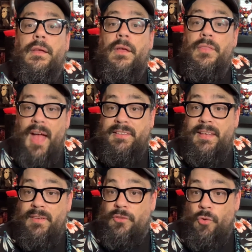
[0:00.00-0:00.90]
That's
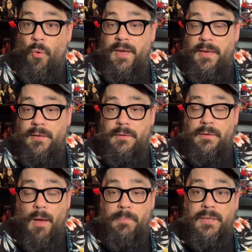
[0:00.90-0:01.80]
giving toy
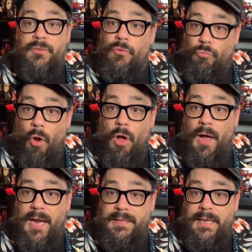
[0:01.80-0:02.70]
companies the wrong
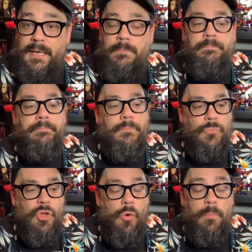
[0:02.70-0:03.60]
idea.
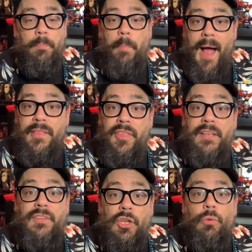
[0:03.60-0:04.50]
So buy the
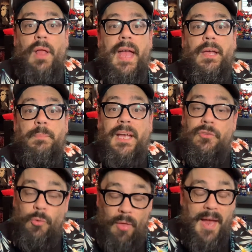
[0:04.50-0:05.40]
things that you like
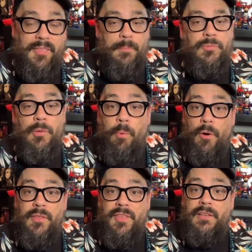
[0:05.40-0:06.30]
because you like them.
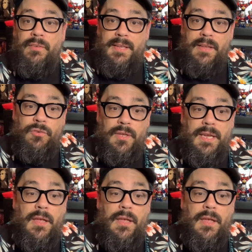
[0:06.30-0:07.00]
Support the things financially